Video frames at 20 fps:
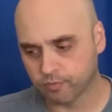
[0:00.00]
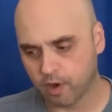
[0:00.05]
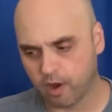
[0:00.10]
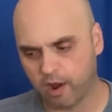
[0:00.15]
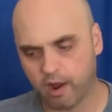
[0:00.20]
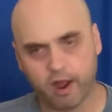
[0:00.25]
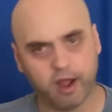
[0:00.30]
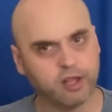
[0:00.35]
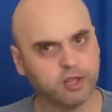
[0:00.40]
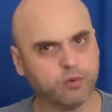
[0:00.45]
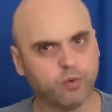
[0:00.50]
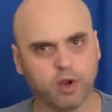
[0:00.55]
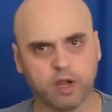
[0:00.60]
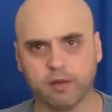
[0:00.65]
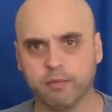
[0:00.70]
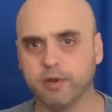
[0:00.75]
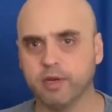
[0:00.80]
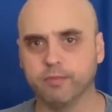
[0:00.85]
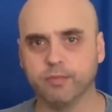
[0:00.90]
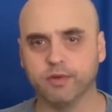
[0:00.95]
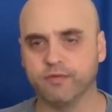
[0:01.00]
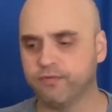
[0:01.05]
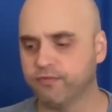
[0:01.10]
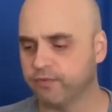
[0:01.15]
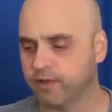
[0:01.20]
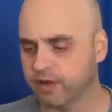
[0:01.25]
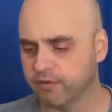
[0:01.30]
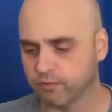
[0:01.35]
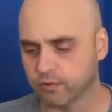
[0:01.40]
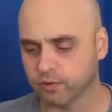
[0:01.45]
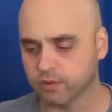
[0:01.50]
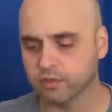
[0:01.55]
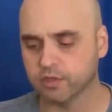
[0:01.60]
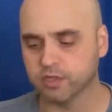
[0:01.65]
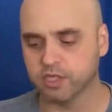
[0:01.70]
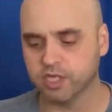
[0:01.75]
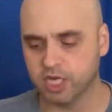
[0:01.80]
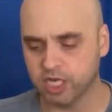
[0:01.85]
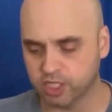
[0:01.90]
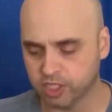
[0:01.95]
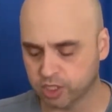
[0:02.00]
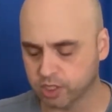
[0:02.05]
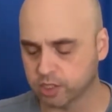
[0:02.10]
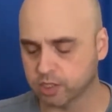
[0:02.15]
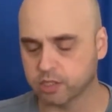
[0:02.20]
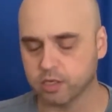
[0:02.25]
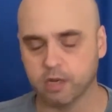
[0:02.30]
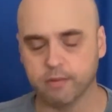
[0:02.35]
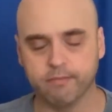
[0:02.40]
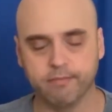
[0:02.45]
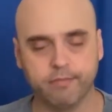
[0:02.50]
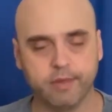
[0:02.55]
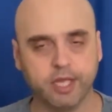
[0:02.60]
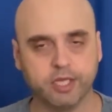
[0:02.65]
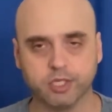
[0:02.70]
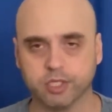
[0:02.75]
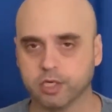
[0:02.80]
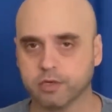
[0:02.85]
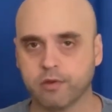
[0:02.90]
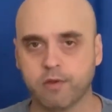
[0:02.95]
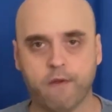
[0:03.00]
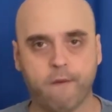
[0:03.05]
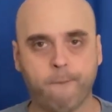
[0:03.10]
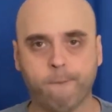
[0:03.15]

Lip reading: I highly recommend them. The flavor, the taste is amazing.